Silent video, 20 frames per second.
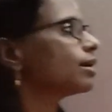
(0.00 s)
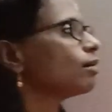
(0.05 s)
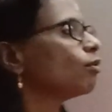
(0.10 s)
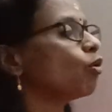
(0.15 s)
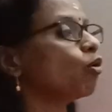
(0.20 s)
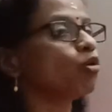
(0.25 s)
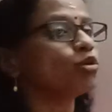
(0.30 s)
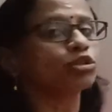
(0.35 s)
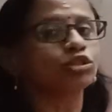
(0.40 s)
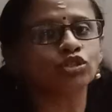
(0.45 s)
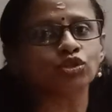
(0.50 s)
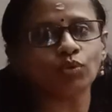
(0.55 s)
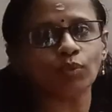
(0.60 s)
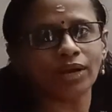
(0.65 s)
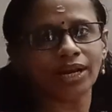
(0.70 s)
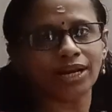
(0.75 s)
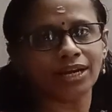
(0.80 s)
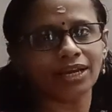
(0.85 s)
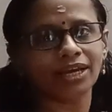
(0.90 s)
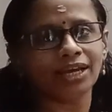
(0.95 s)
whole
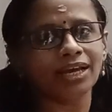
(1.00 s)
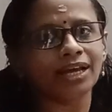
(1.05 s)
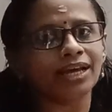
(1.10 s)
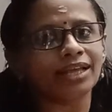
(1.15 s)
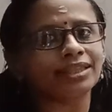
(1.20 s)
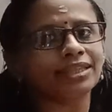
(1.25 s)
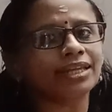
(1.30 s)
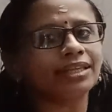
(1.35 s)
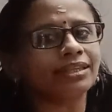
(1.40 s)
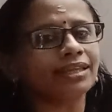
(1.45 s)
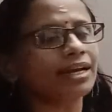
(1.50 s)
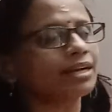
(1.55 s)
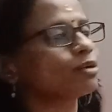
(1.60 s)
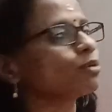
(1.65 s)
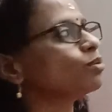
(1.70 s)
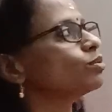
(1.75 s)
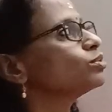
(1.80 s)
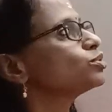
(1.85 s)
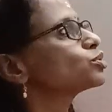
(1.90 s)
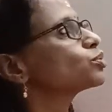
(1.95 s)
squared, then that
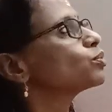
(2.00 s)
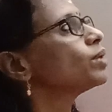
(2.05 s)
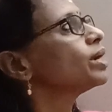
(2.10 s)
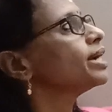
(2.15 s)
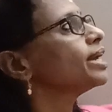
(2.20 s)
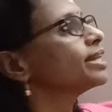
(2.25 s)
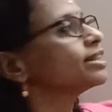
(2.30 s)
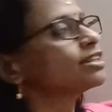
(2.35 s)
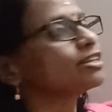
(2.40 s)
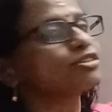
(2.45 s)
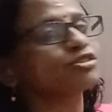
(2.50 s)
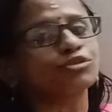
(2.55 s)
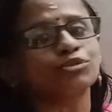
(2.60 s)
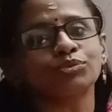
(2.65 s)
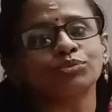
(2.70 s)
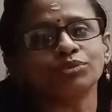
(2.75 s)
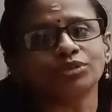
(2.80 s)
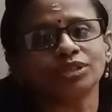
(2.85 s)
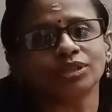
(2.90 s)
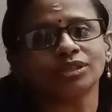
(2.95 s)
whole squared and this
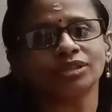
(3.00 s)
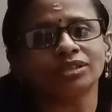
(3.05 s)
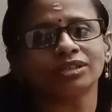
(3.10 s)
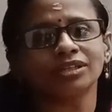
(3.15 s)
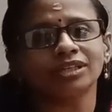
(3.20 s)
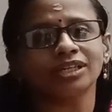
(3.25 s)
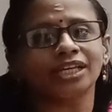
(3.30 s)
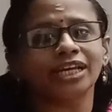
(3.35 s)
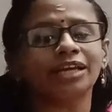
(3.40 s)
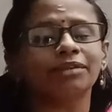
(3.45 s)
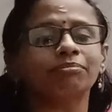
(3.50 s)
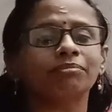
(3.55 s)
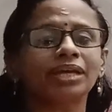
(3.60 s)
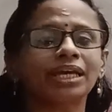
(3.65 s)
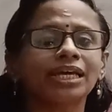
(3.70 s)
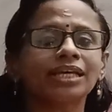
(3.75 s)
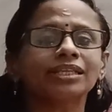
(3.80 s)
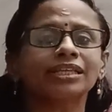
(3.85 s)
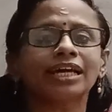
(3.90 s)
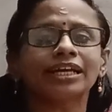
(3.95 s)
root can
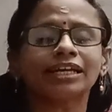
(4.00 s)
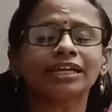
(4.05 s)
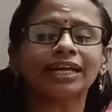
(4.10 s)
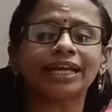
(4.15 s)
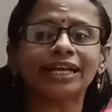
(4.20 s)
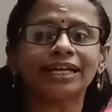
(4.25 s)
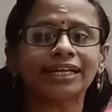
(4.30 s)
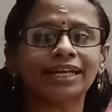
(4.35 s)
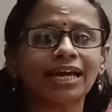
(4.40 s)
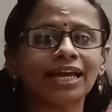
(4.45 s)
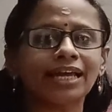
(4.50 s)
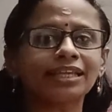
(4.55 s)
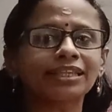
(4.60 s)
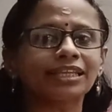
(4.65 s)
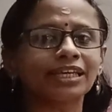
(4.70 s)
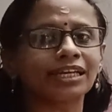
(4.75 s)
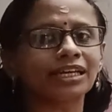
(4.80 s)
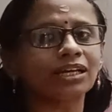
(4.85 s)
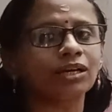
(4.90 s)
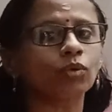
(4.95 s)
make that entire
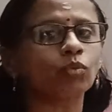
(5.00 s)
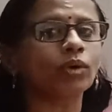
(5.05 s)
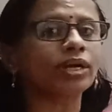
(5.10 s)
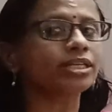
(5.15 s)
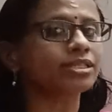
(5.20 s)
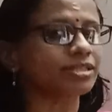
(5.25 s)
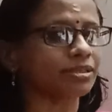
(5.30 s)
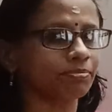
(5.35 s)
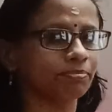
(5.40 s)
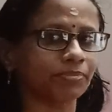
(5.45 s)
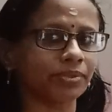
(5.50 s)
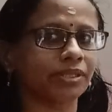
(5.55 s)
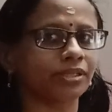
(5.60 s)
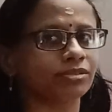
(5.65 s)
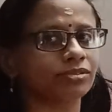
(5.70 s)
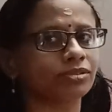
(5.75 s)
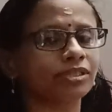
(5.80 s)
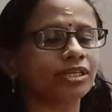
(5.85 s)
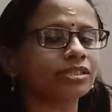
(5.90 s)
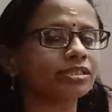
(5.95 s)
thing quite simple.
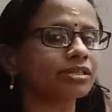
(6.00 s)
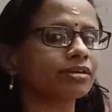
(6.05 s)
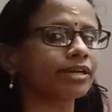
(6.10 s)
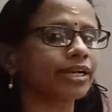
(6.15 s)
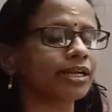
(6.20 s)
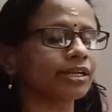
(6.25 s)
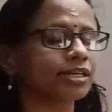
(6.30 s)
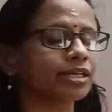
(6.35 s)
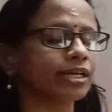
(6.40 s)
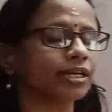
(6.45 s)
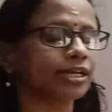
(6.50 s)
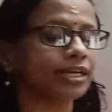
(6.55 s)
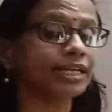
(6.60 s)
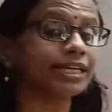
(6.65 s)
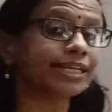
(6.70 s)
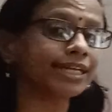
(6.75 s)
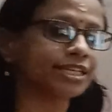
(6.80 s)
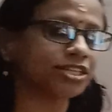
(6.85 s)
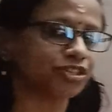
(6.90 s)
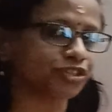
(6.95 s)
So that's our
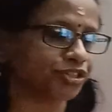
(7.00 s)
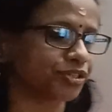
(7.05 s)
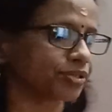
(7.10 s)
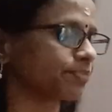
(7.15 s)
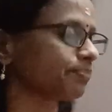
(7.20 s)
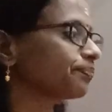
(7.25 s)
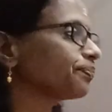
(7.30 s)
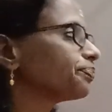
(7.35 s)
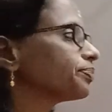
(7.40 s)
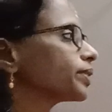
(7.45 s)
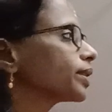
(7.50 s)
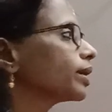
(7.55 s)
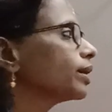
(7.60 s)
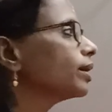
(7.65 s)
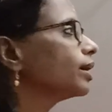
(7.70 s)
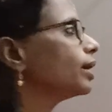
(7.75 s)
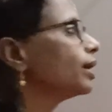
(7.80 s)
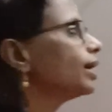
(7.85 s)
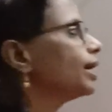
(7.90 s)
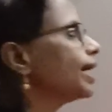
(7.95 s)
intention.
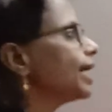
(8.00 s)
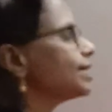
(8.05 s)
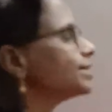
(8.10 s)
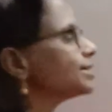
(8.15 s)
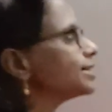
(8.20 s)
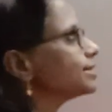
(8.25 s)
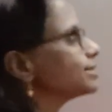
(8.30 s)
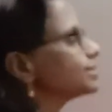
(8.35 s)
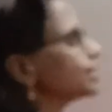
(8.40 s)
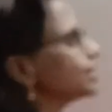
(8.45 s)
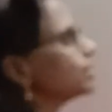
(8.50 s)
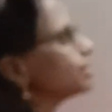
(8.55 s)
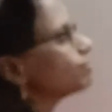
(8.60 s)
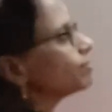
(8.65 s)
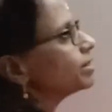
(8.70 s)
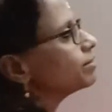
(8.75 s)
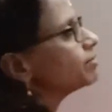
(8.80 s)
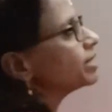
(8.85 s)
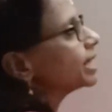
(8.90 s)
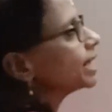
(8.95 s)
As a result,
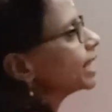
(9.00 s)
when we